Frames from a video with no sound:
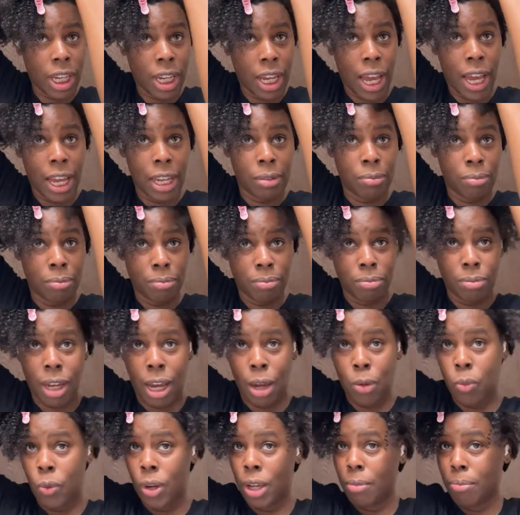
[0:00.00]
I
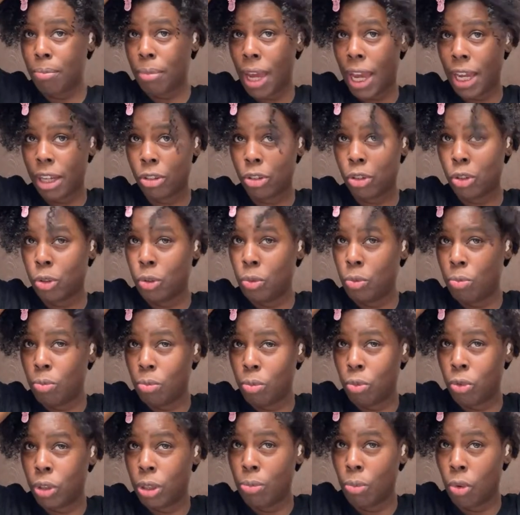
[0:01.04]
went back to
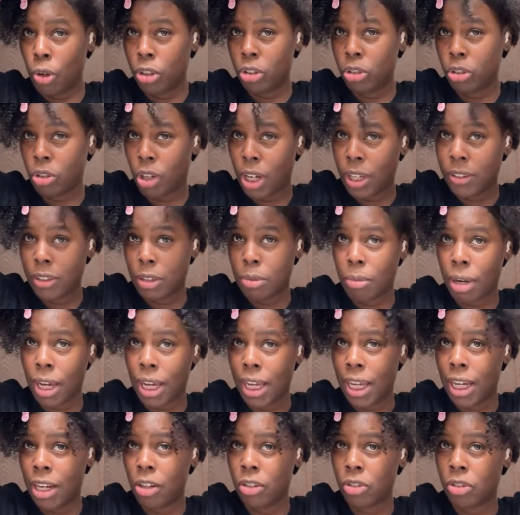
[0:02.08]
re-moisturizing my
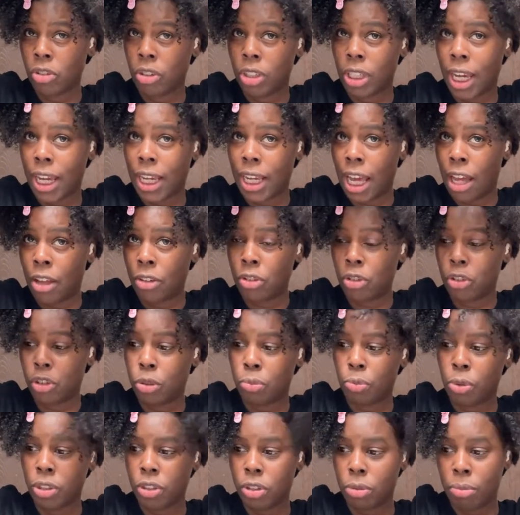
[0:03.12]
hair. So like I'll just
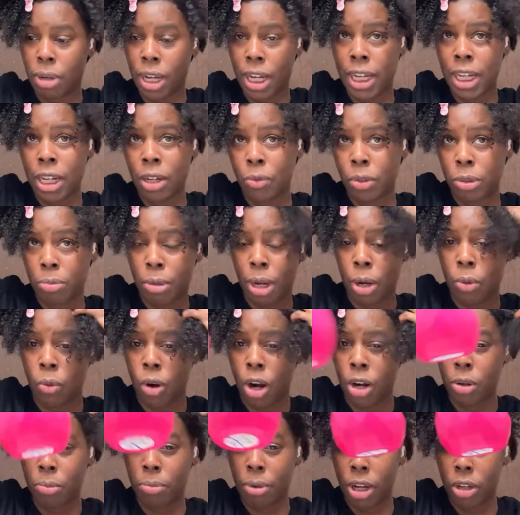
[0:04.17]
spritz my hair with my
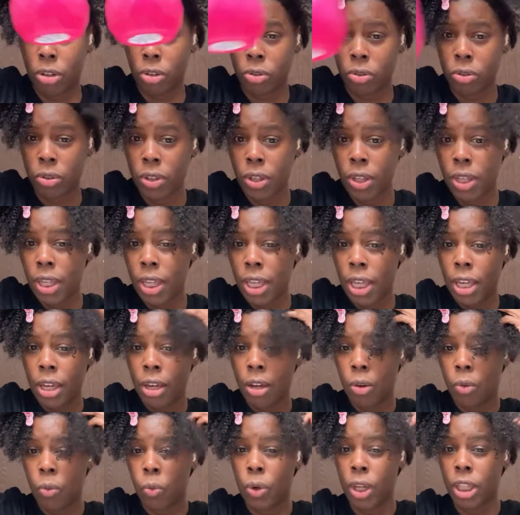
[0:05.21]
water bottle
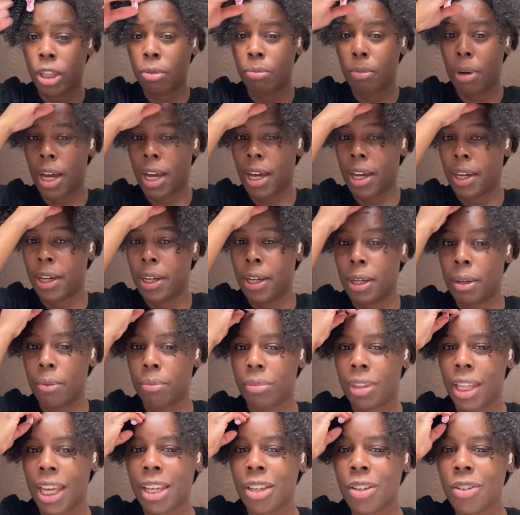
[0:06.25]
with my
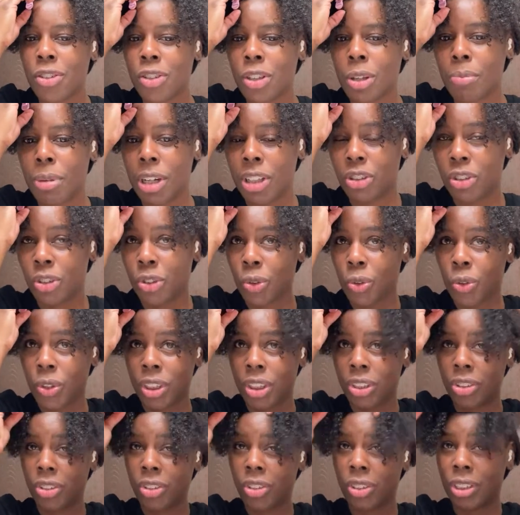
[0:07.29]
thank you so much,
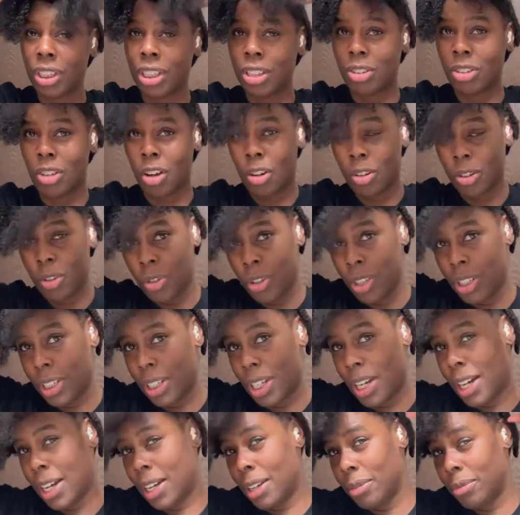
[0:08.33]
George. It's all glory to
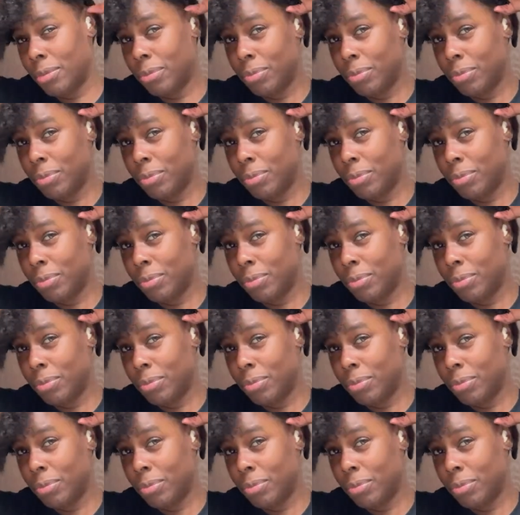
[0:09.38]
God.